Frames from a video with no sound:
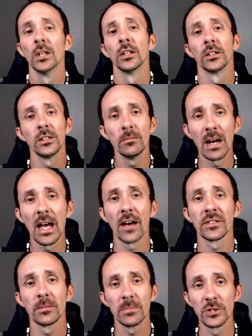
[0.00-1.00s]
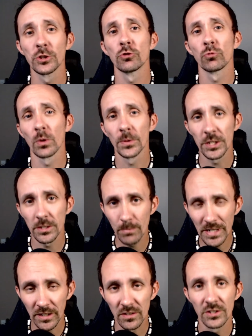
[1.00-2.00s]
you may have some issues with the
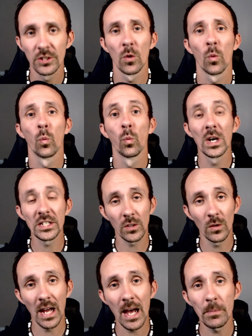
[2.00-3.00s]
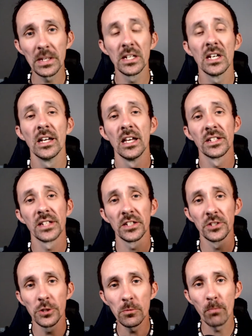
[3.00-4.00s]
speaker. So what's going to happen is that
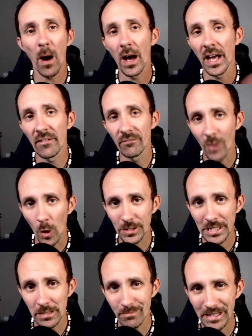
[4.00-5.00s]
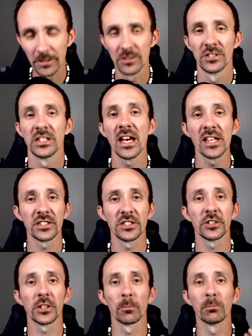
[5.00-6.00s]
you bought a faulty speaker. Yes,
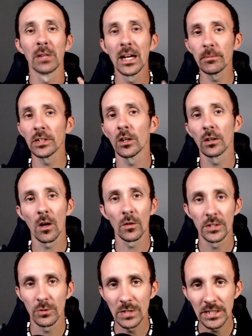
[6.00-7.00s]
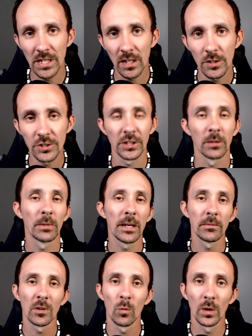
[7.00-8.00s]
you can blame it on all these retailers, you can blame
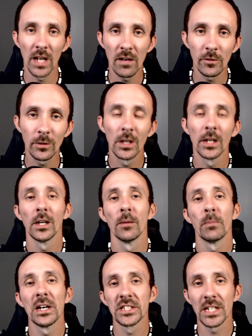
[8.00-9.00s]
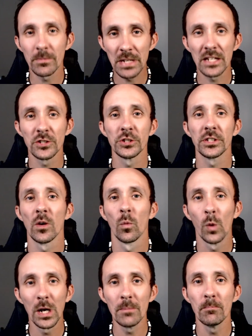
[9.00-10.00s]
it on whatever, but sometimes you get
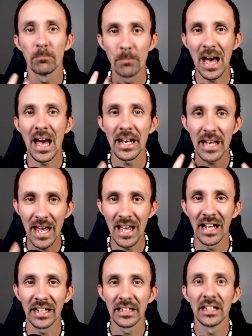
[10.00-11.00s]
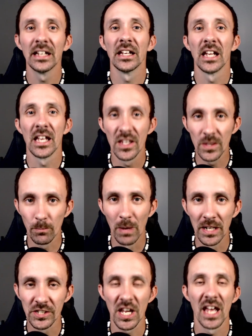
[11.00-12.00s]
one bad egg in the
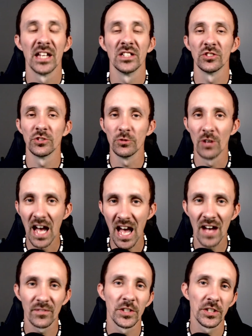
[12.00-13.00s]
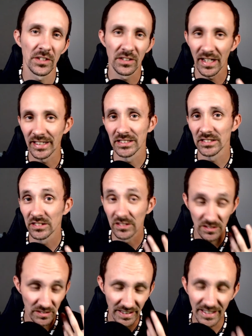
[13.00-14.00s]
bunch and you have to like
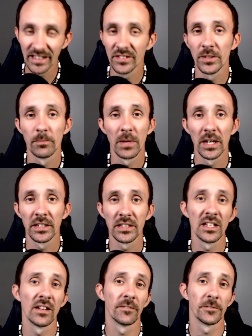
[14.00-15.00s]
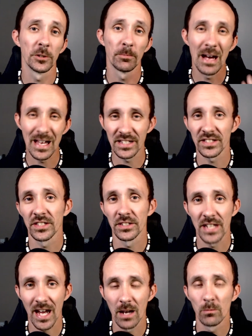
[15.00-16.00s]
eat the money if you pass the
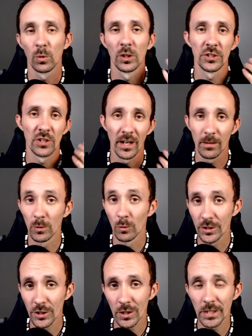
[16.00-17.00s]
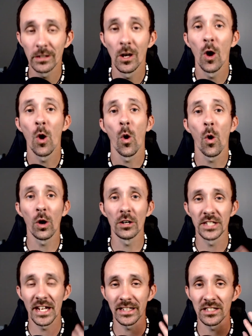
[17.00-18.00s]
time where you're able to return it or
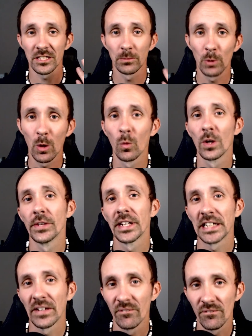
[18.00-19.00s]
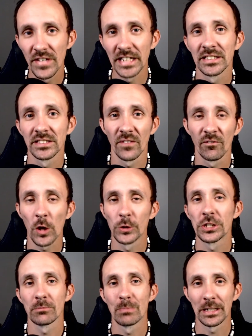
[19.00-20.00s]
take it somewhere where they can fix the
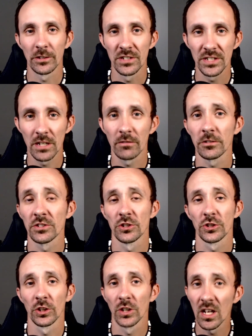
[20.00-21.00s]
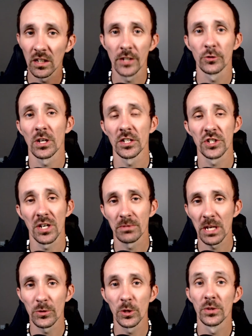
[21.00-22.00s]
faulty speaker itself because there's a lot of electronic shops
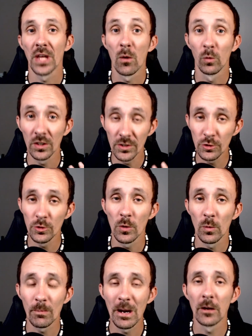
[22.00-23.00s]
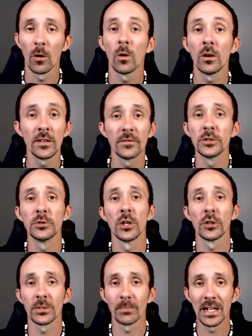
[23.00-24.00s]
out there that will do the repair or if you
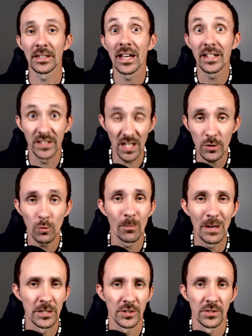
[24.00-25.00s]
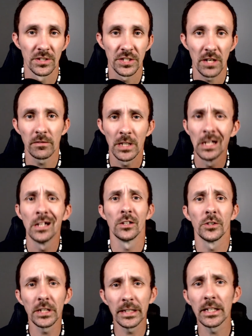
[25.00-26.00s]
know somebody that does repairs on the stuff
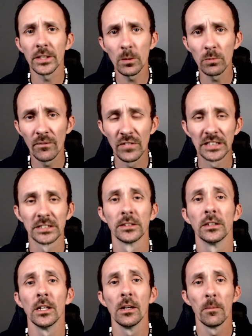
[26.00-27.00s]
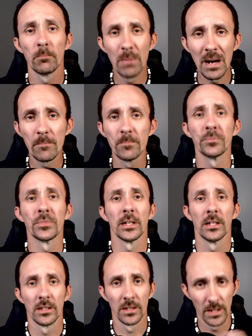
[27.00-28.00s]
you can get them to fix it but
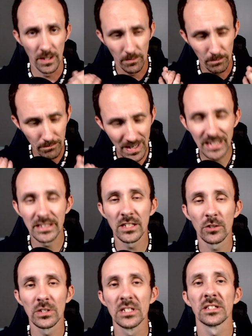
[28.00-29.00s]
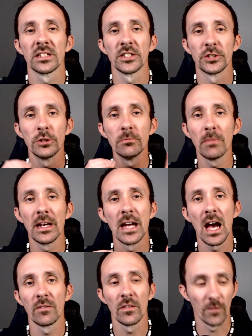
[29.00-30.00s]
the main deal is that you may
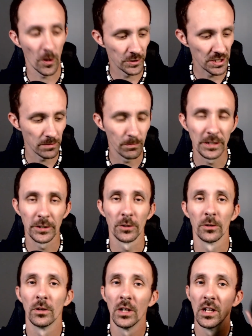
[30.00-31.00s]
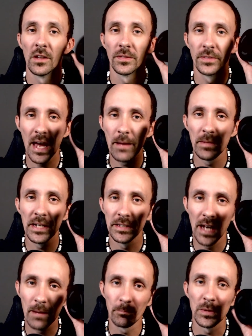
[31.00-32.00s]
have a faulty speaker that may
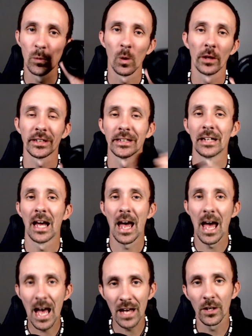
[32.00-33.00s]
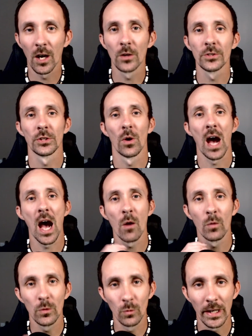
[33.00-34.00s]
not be working at all. So I
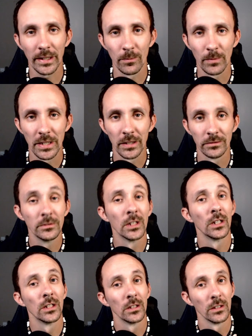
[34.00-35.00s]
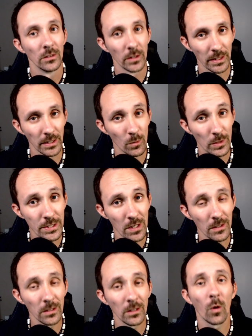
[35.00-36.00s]
would recommend looking to
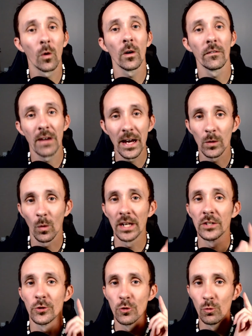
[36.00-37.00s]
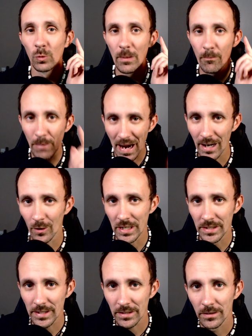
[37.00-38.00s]
return it or find a way to repair
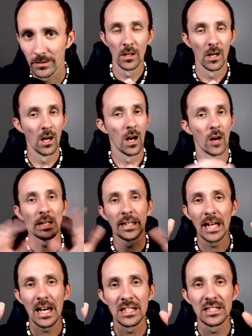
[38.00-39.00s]
it. Okay guys,